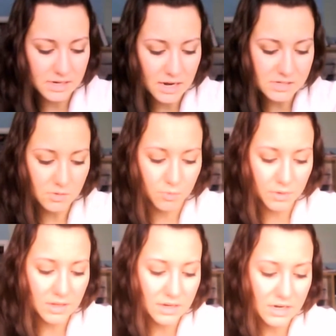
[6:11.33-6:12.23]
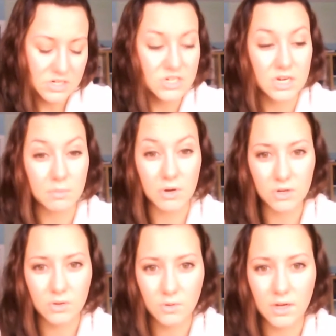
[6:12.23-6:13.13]
It has a really nice shimmer
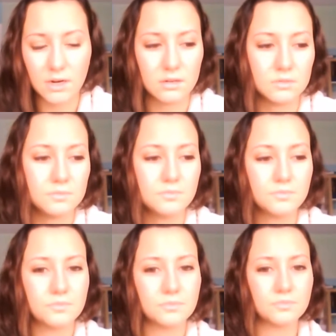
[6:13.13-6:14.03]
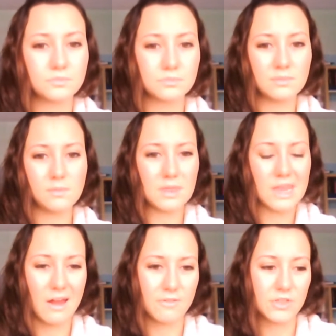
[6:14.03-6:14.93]
to it, and
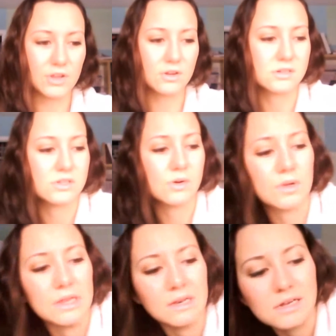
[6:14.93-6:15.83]
everything turns out really